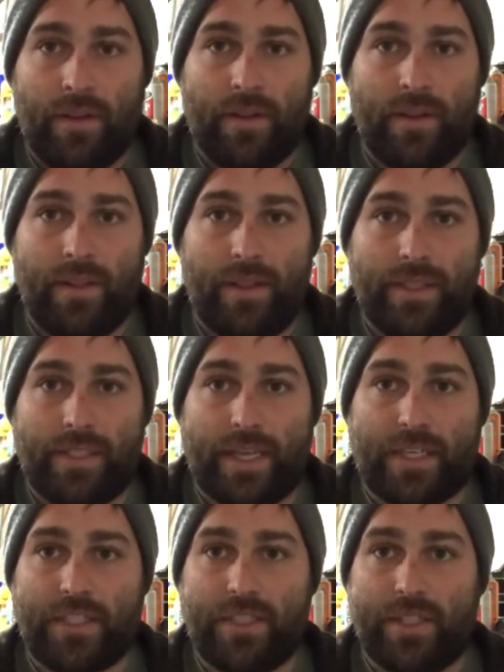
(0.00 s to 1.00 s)
it's
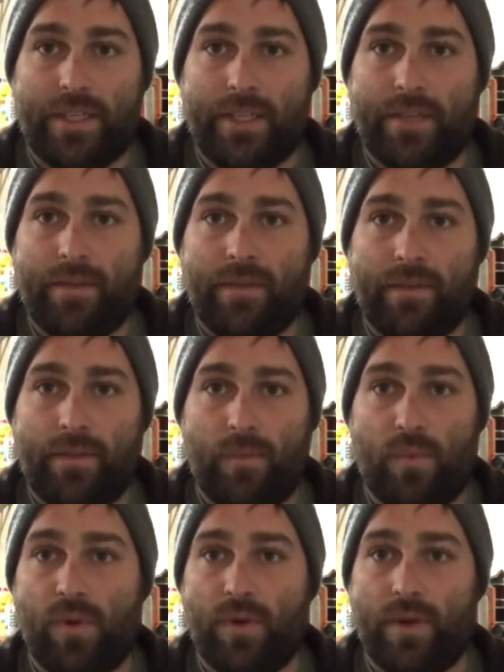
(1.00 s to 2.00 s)
actually
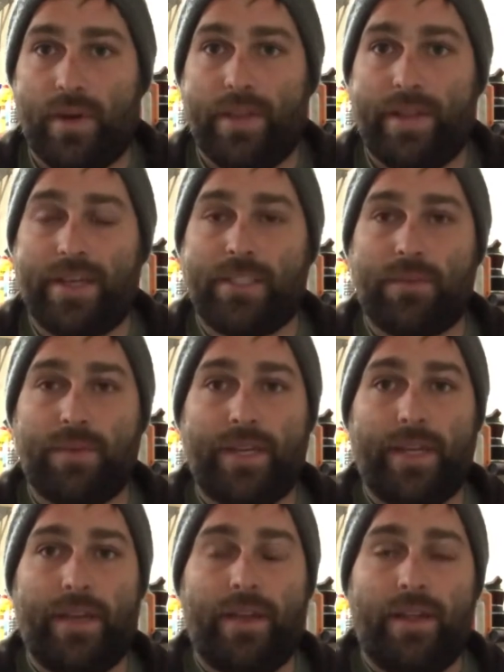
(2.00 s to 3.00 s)
more, and that's
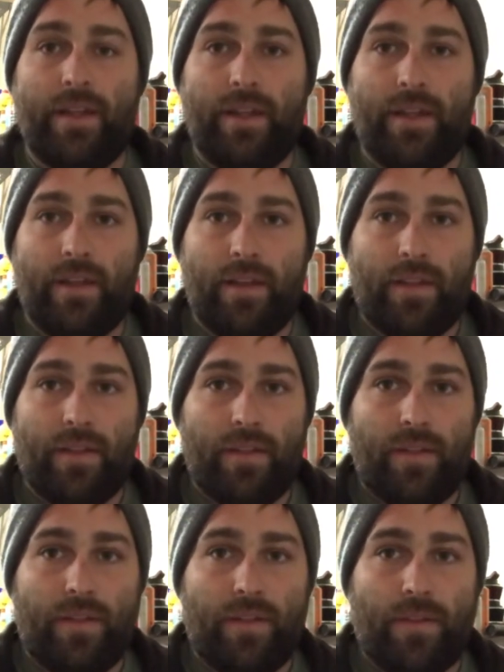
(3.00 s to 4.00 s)
what
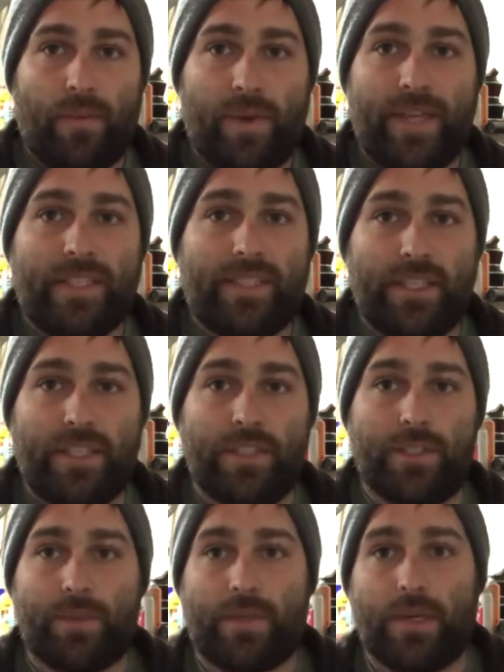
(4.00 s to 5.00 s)
the weight stations
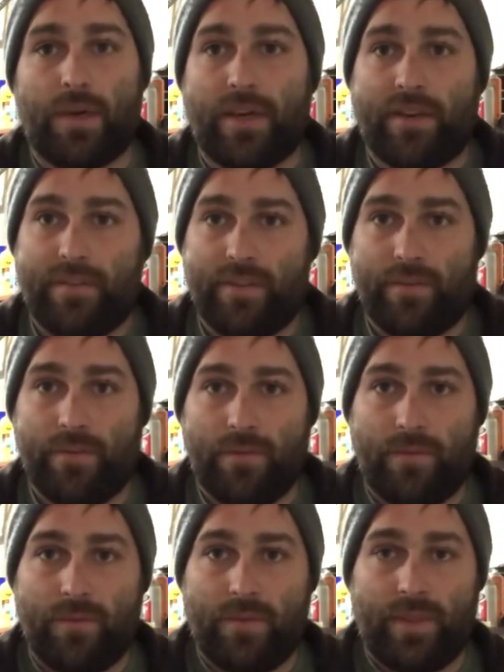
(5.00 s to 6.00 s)
will go off of.
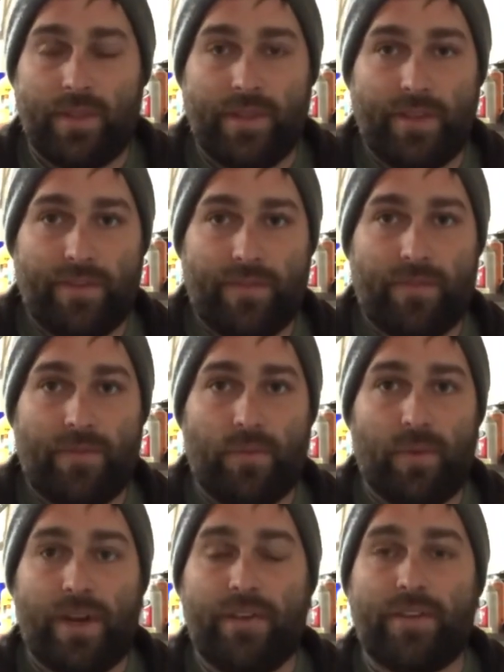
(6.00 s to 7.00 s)
If
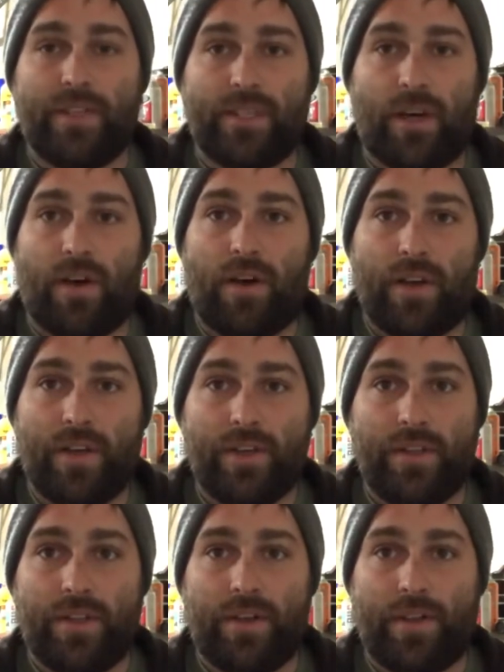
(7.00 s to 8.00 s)
whatever is on
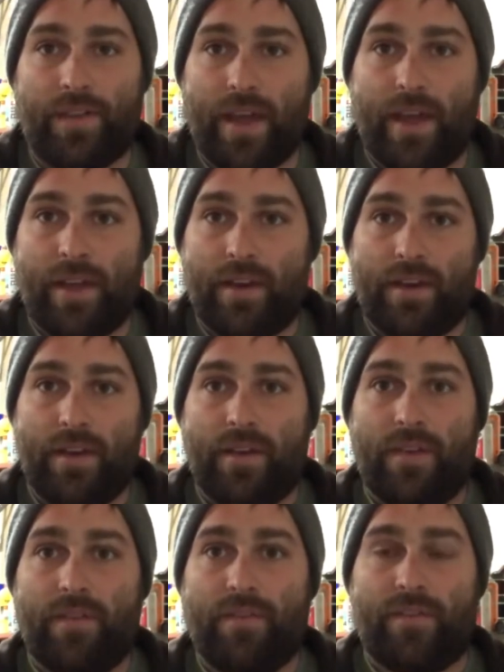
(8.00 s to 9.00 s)
that
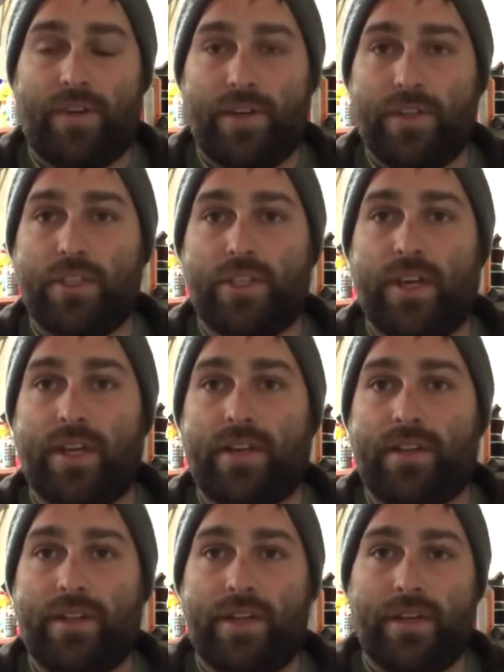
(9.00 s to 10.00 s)
for your
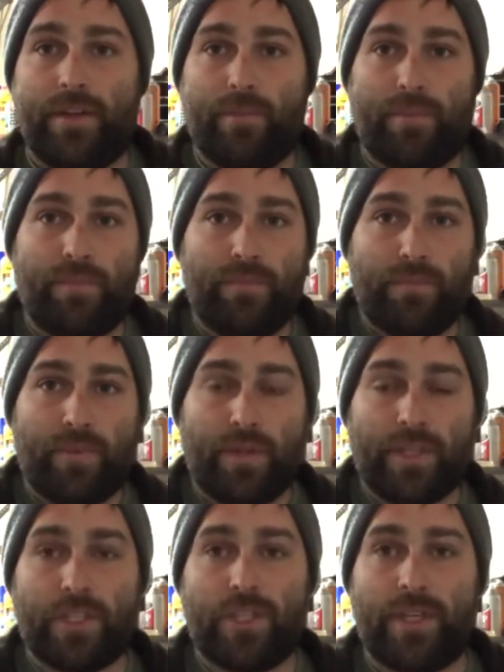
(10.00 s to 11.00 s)
truck that you're pulling
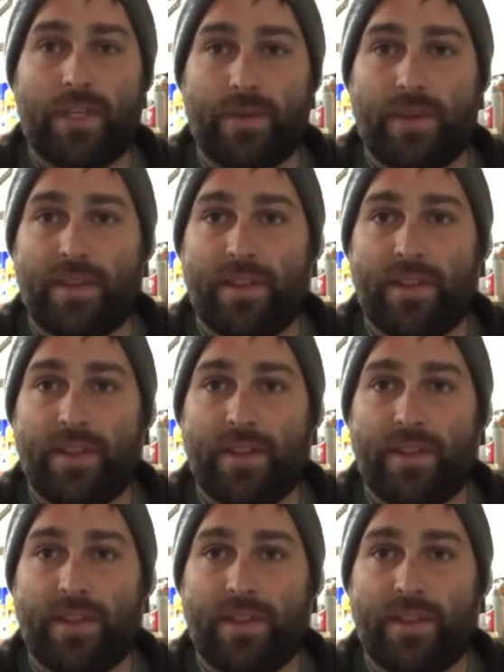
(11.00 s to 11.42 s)
a trailer with,